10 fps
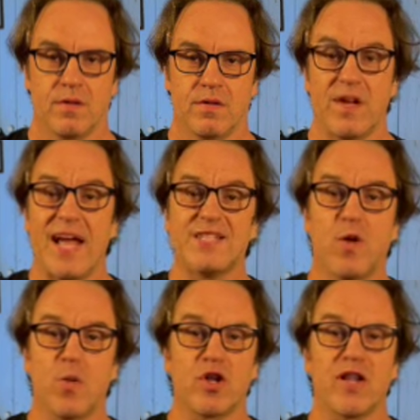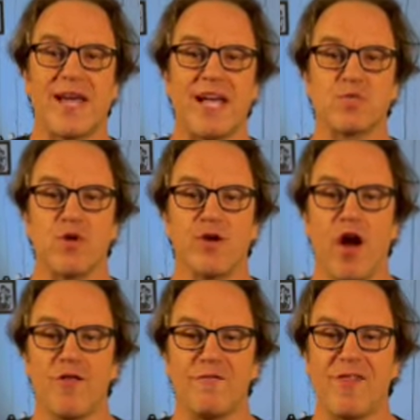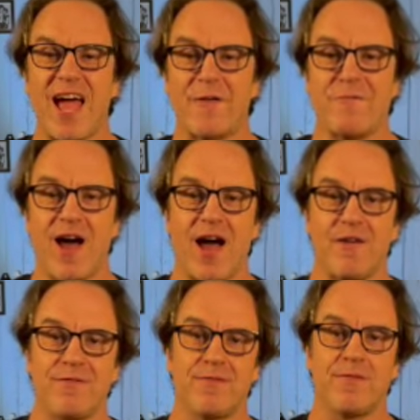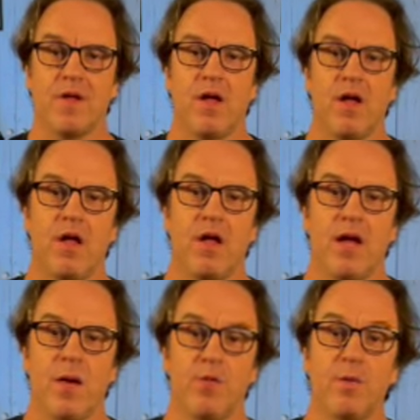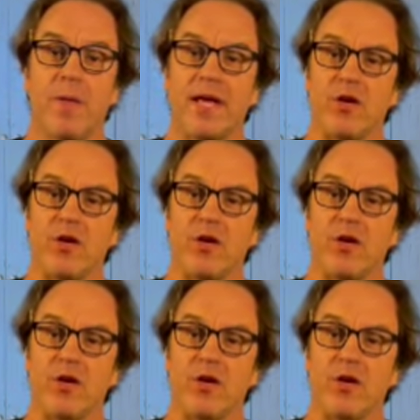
The next note we're going to look at is what you call the flat 5. When you're playing your